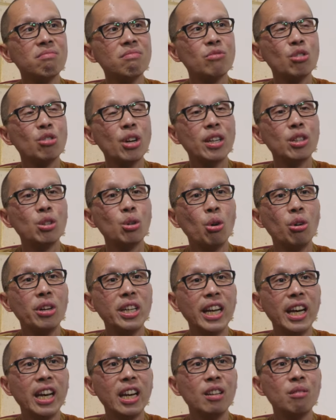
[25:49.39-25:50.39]
trying to
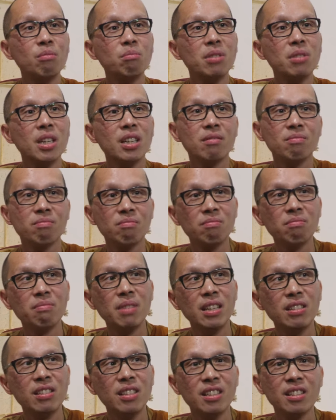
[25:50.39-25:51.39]
ordain, but
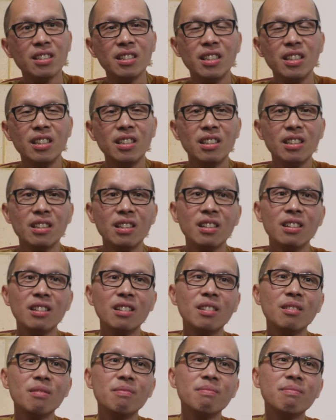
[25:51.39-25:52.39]
basically
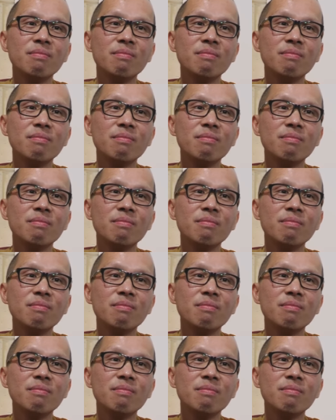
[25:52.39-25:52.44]
the